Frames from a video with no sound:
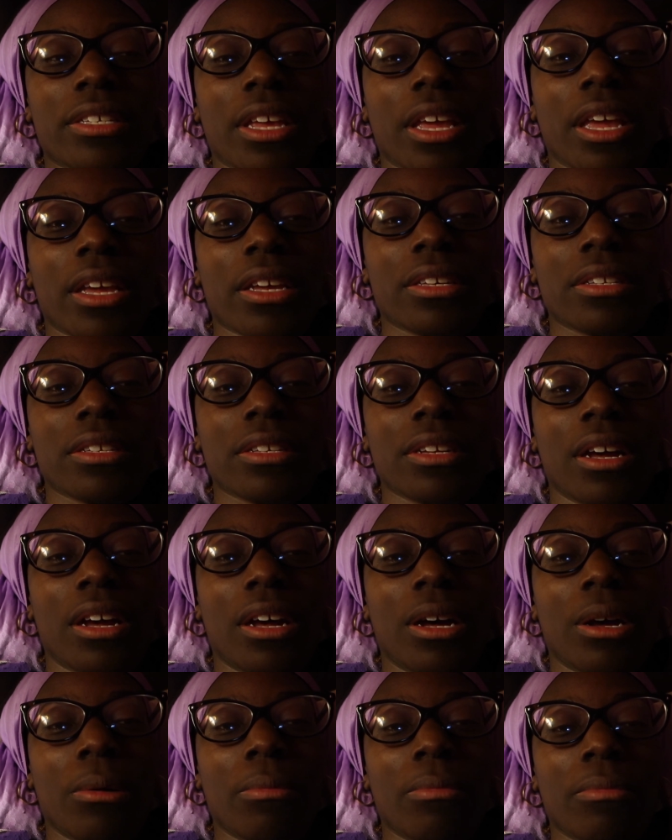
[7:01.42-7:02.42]
texted
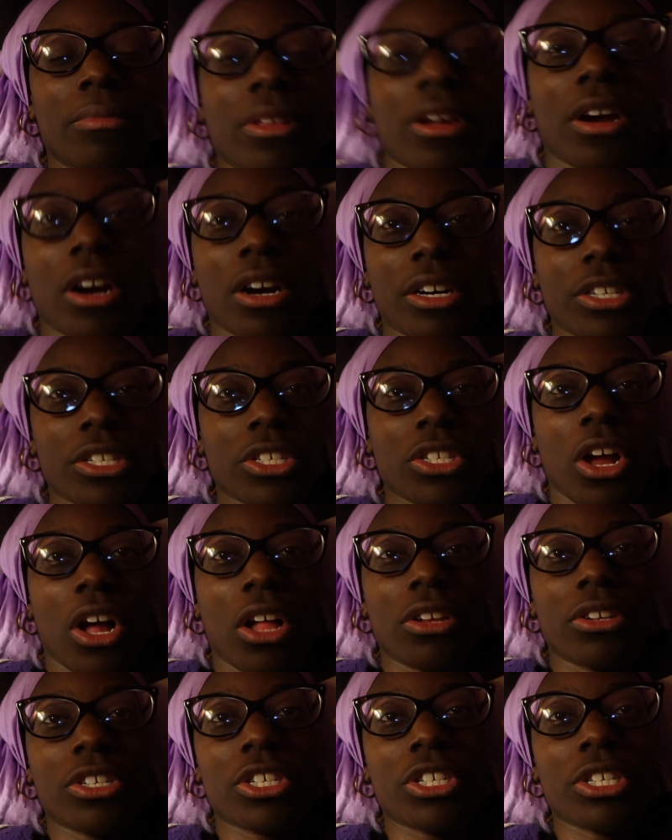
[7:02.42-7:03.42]
our
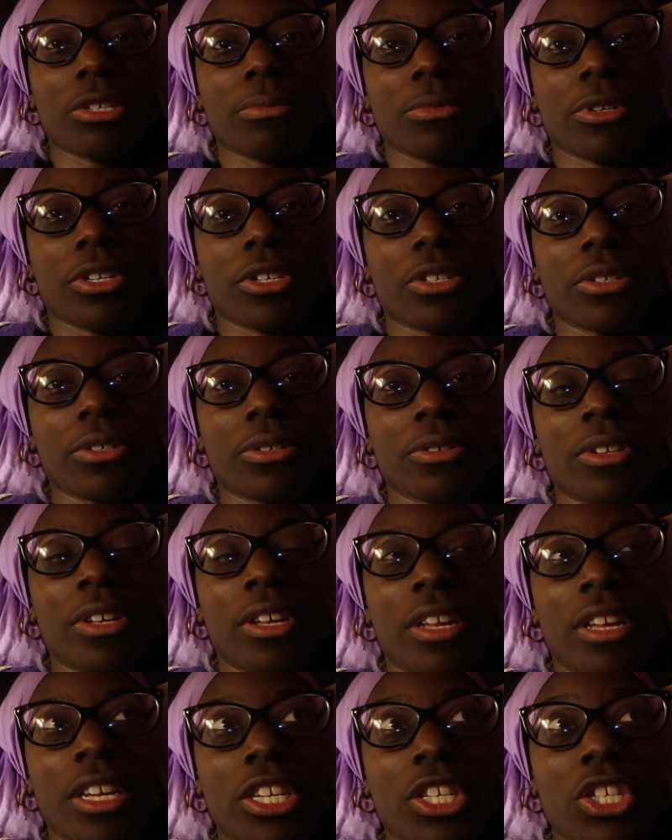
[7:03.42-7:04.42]
scholarship girl
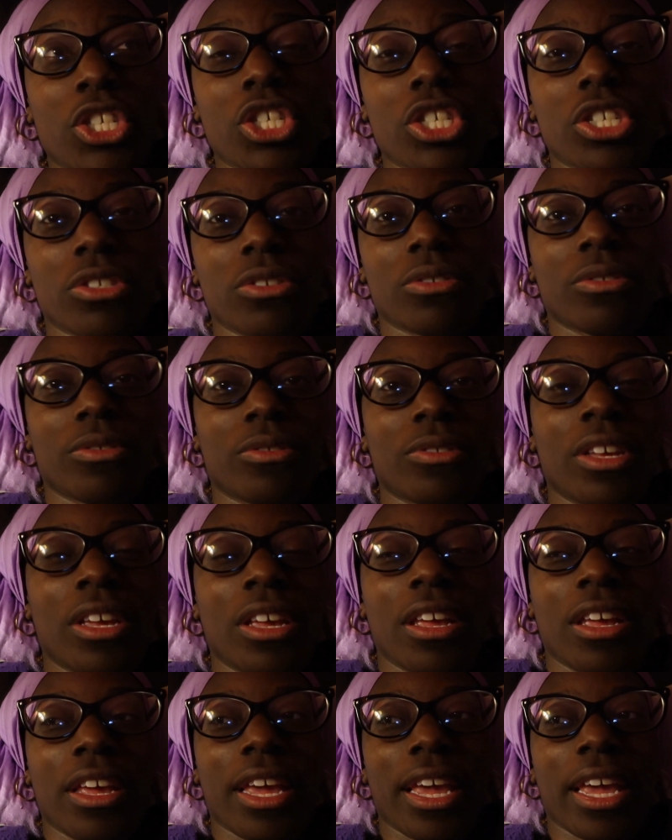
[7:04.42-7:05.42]
Jill,
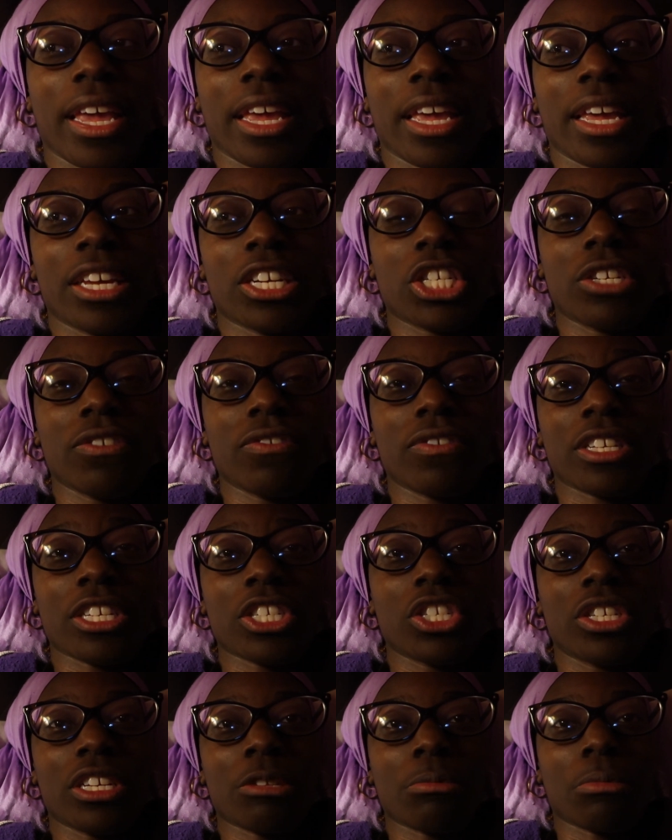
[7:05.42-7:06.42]
and she feels like
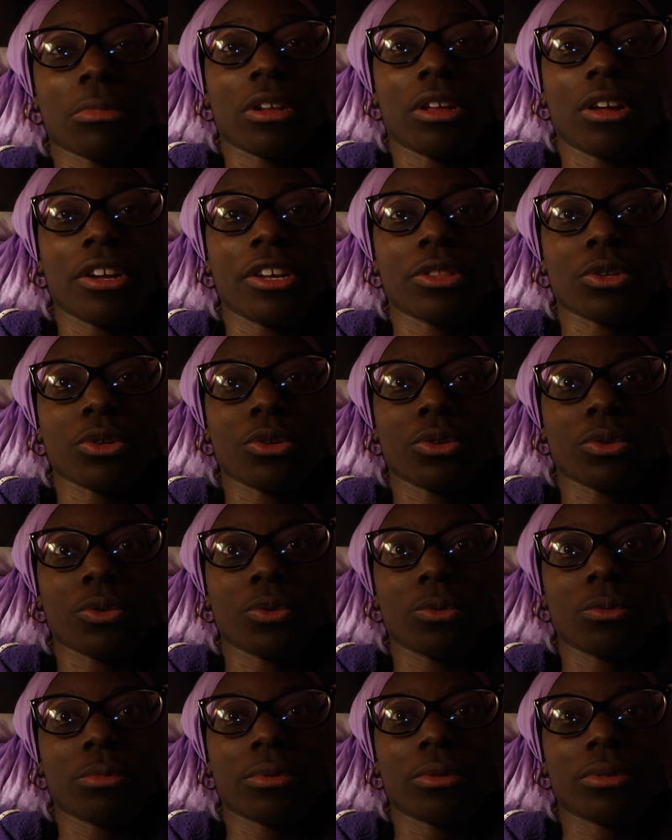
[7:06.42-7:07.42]
she doesn't belong in the
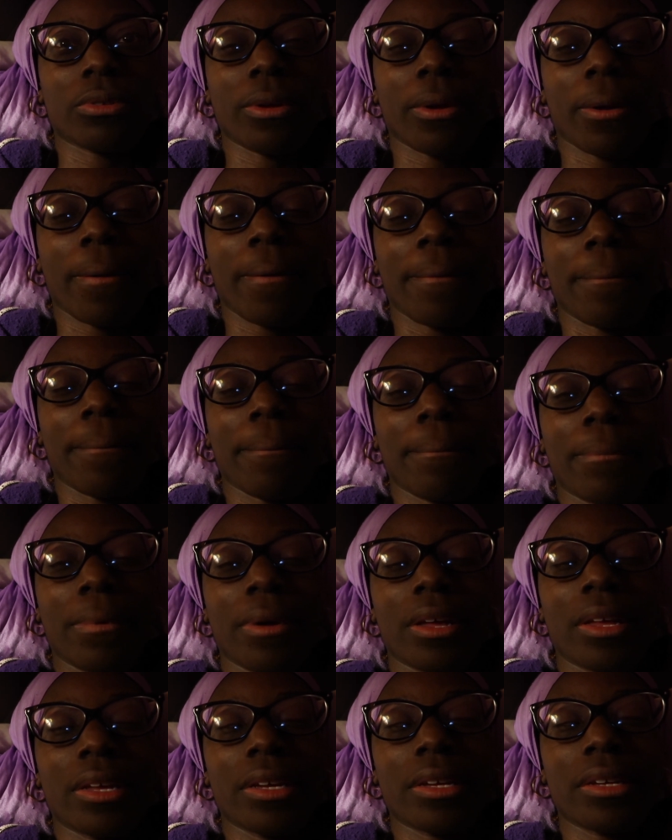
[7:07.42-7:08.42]
group.
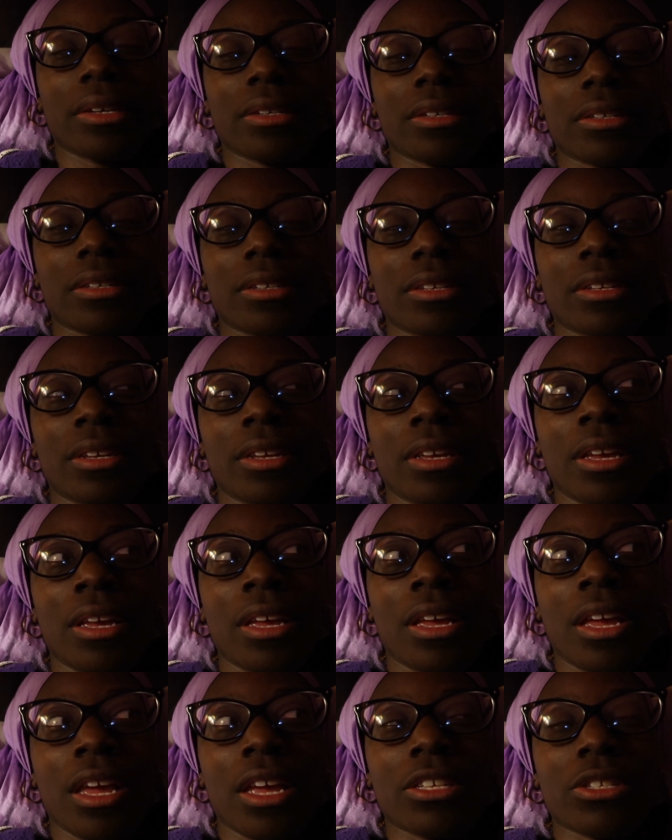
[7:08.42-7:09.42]
But
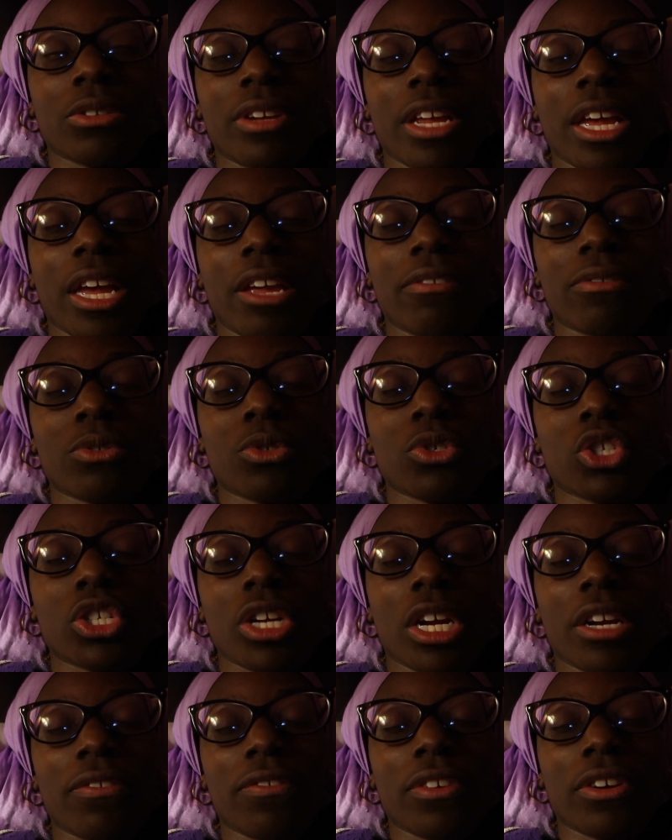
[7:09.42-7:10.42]
so now everyone's
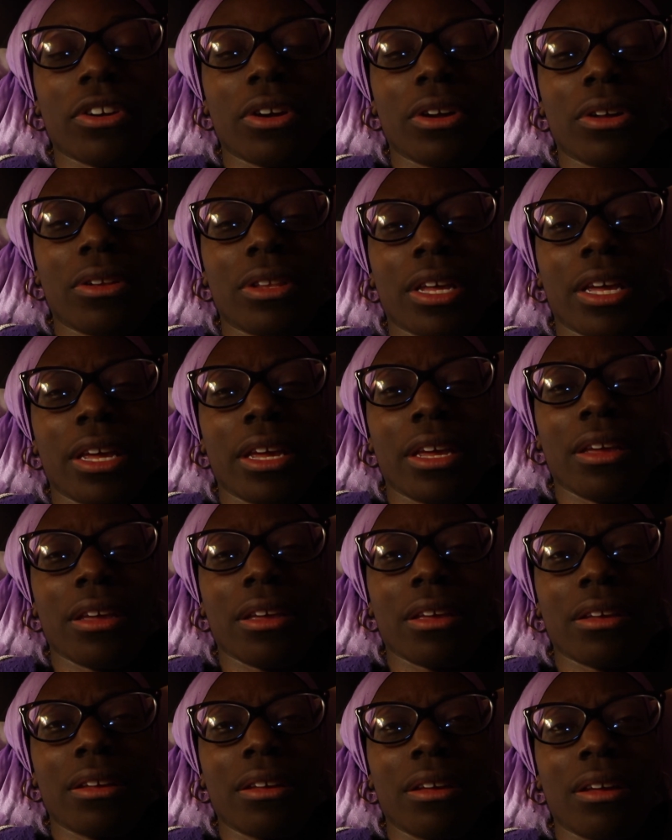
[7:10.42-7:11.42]
trying to figure out like,
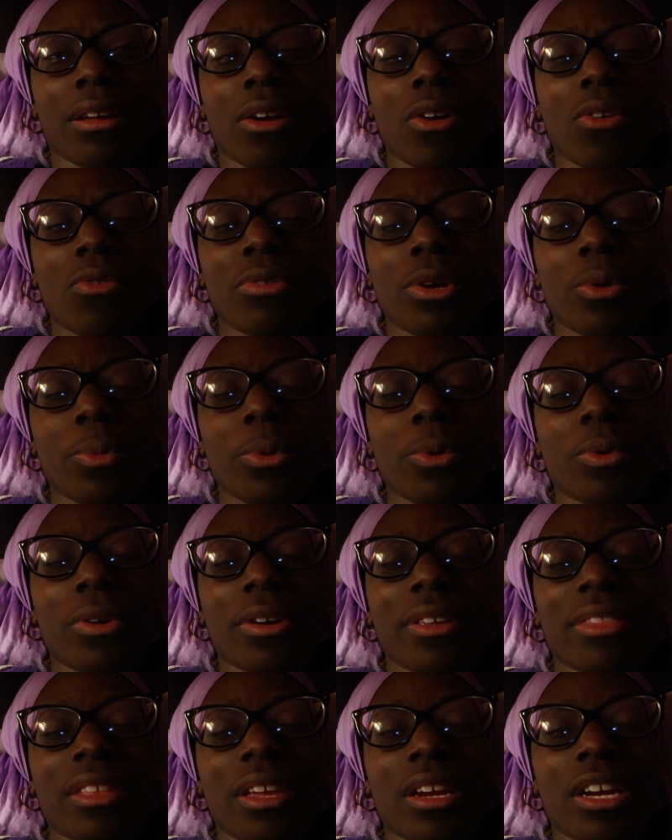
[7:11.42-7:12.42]
oh no, we
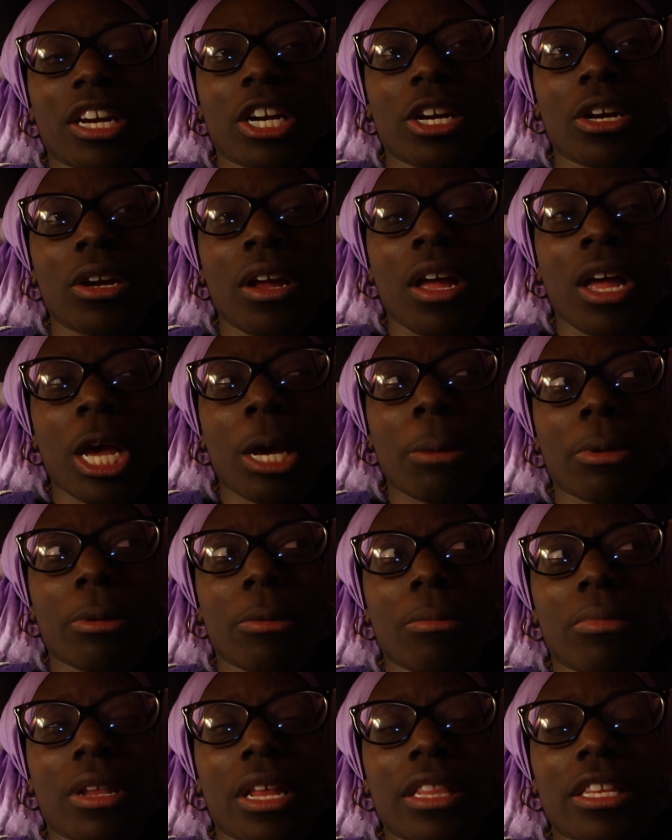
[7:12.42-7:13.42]
weren't there, but
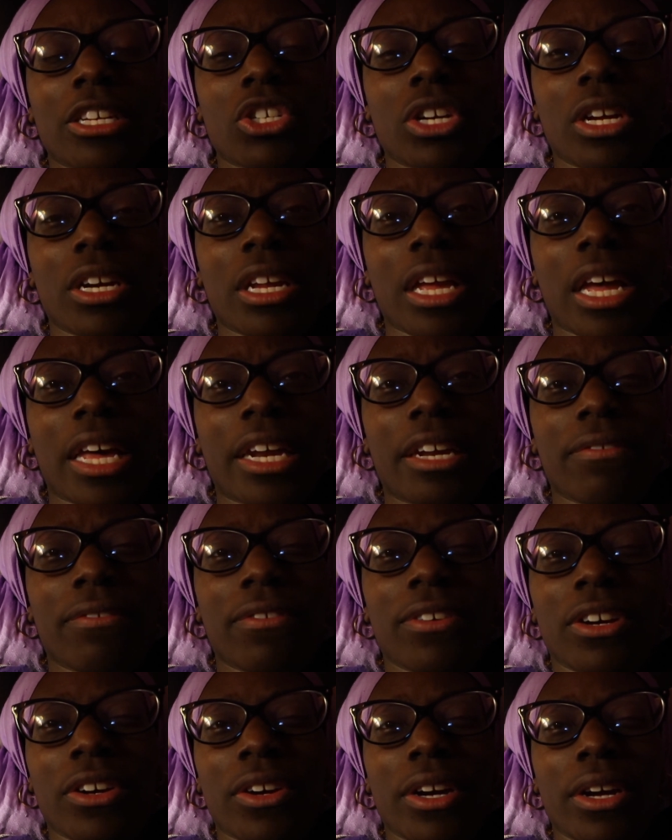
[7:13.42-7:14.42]
blah, they're trying to kind of
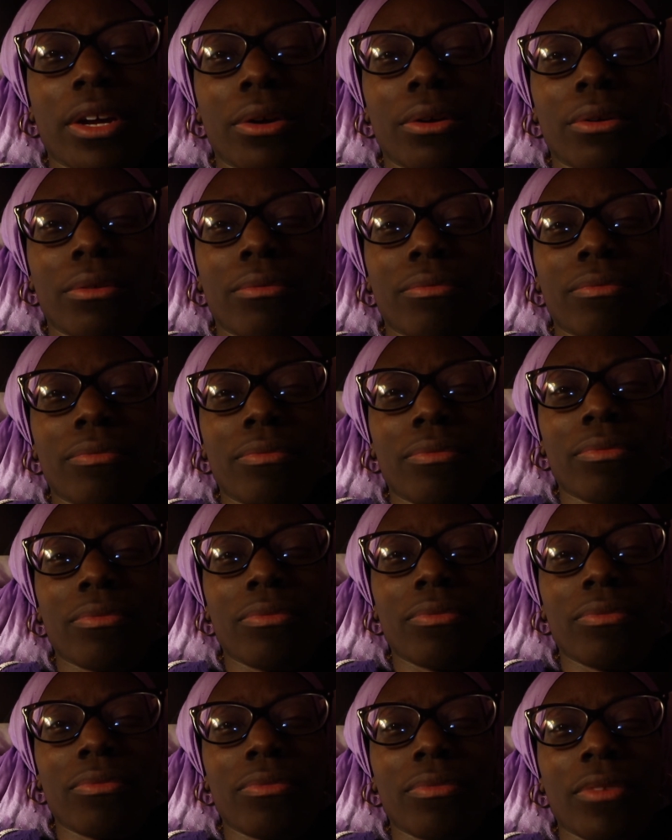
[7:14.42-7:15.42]
figure out.
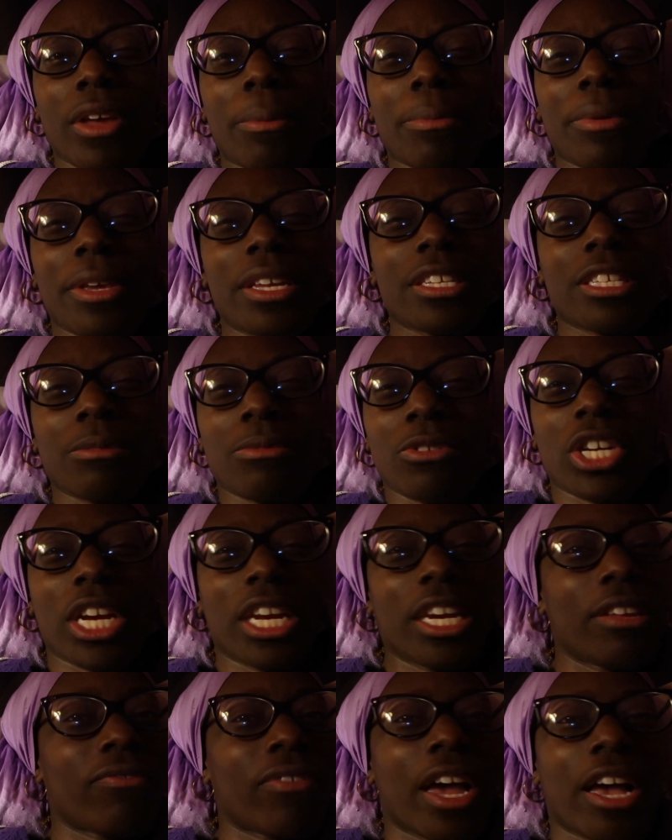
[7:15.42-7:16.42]
I'm getting some
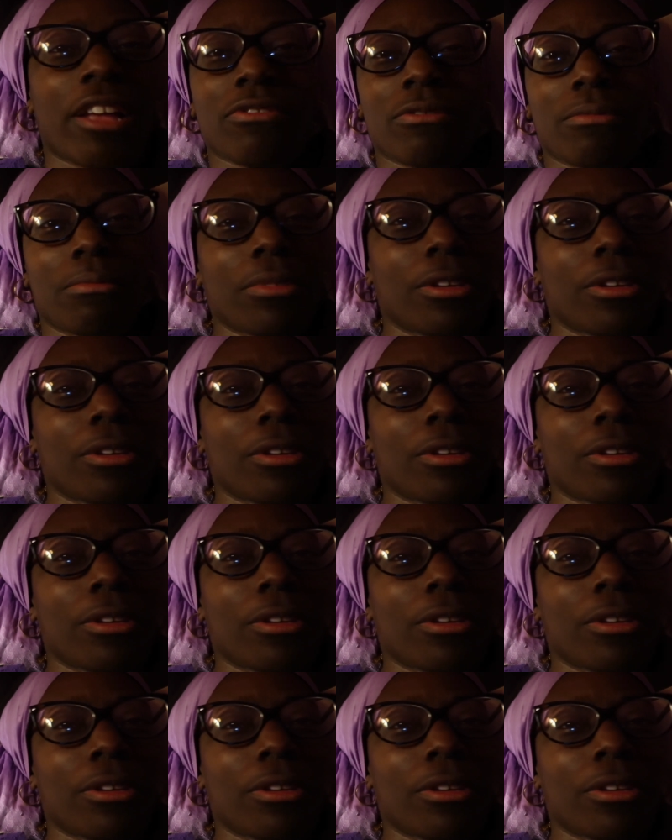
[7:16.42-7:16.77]
shady vibes from